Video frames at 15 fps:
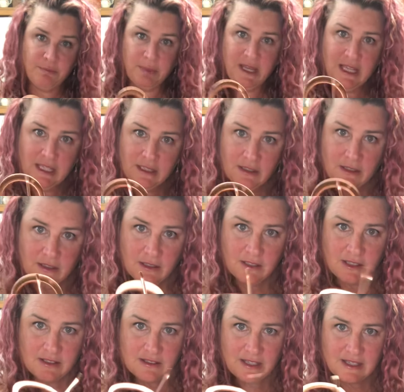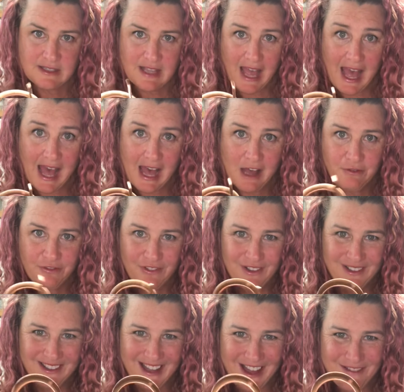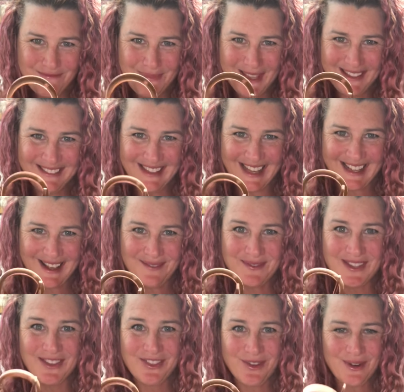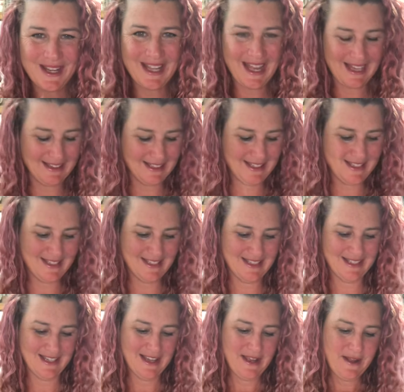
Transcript: pin. So it's a half pin that comes in 3 colours.